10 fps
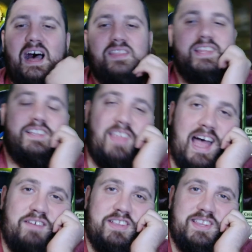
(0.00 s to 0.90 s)
These
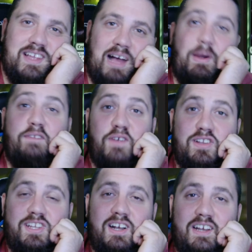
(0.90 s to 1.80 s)
lives, when I first
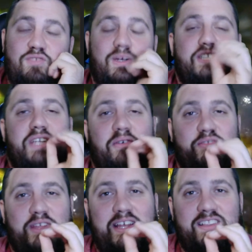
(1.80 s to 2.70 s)
started on Twitch, I was
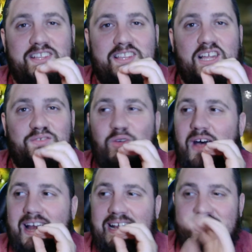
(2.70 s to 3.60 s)
really unsuccessful.
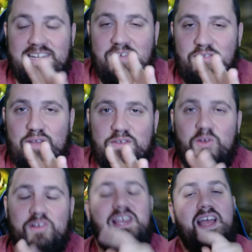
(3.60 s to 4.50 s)
I didn't have a lot of viewers.